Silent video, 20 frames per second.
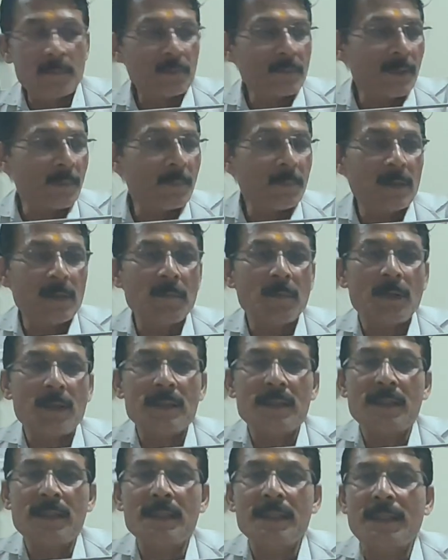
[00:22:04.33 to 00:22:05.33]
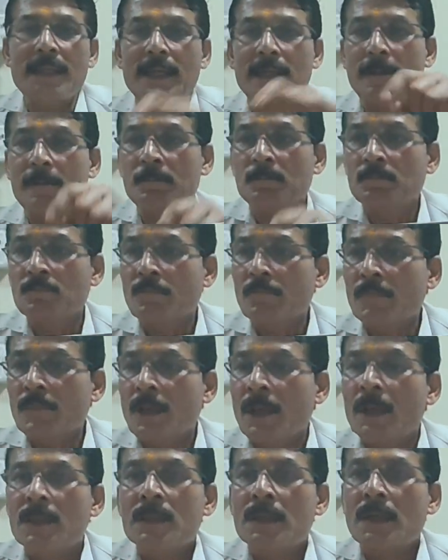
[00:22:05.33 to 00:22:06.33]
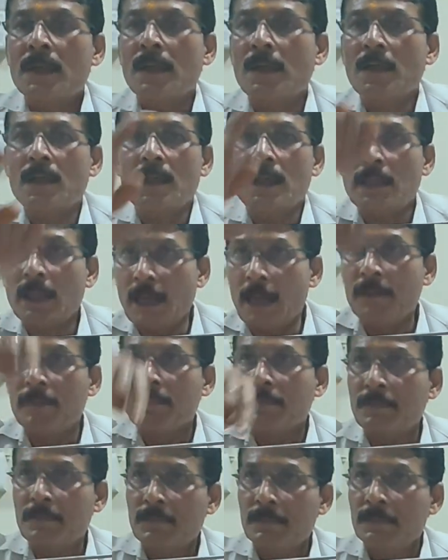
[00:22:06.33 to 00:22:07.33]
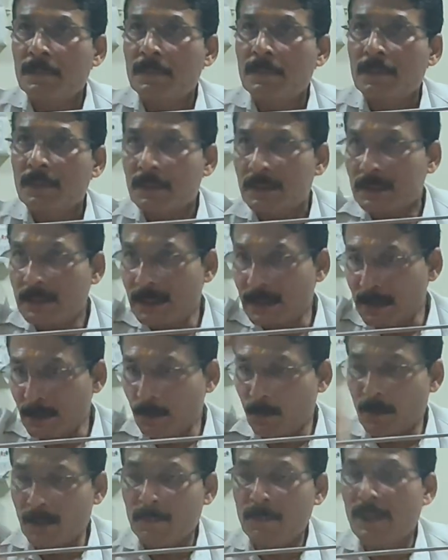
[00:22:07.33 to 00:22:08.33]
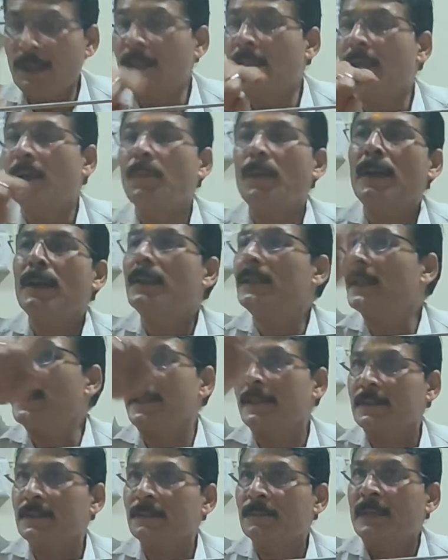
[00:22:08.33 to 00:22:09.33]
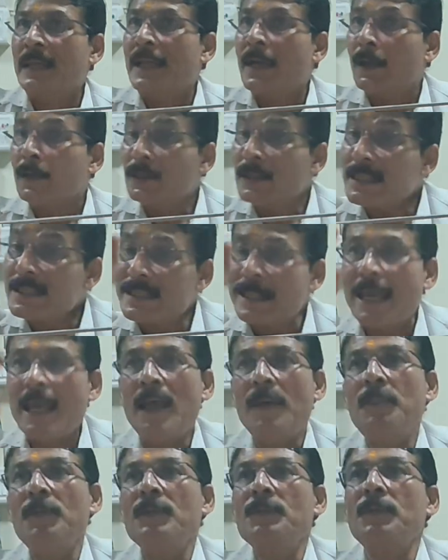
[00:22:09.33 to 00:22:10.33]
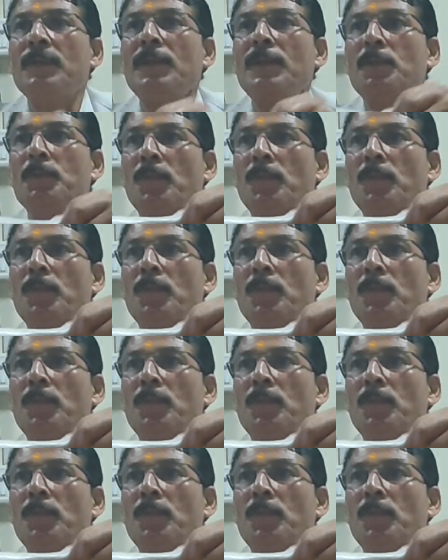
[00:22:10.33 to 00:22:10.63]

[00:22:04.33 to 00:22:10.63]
F-shaped device is that F. This one edge, one head. This F is very